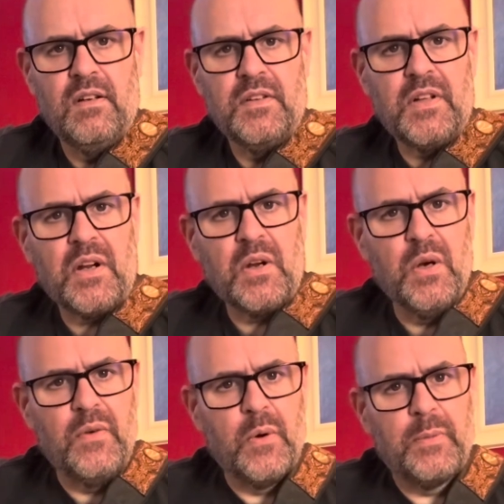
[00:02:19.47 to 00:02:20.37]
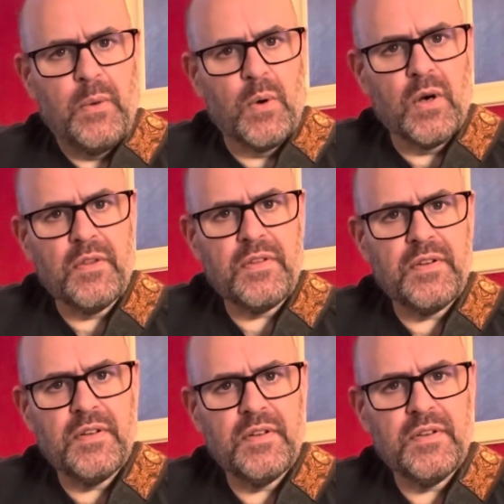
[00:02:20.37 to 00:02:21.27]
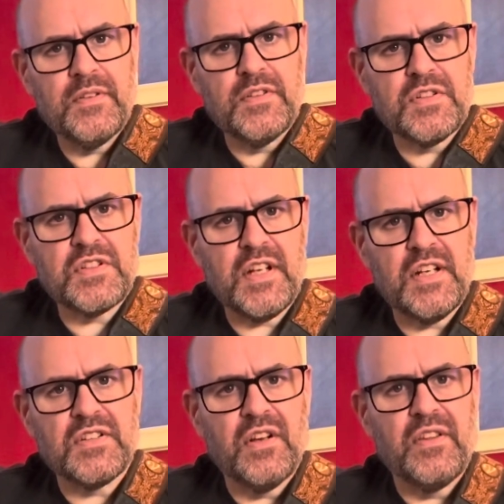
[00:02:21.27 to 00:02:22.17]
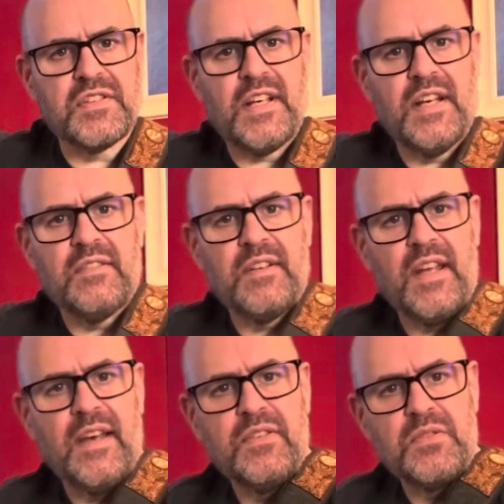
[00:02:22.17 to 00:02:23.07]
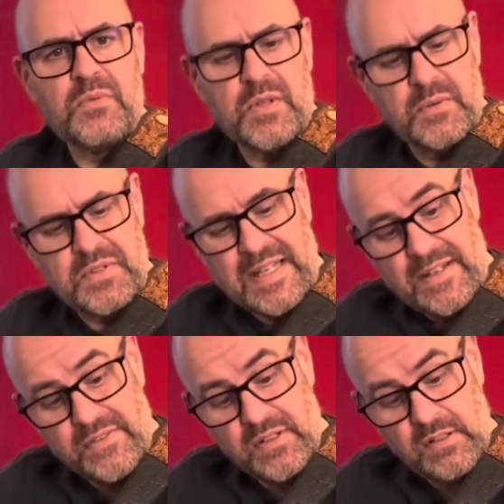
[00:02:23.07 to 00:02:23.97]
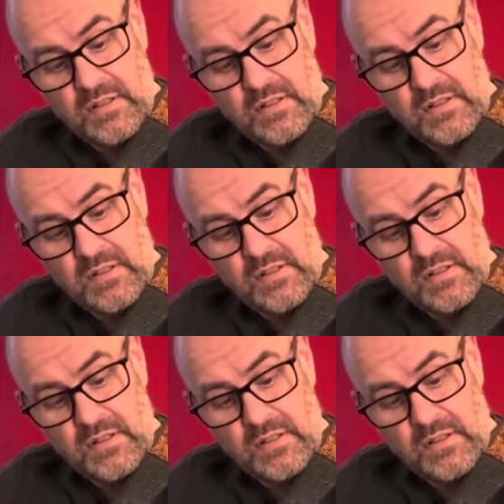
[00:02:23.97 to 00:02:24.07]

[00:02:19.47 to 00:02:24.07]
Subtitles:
I don't know if it would be worth to just change all this out and have it to where it was even.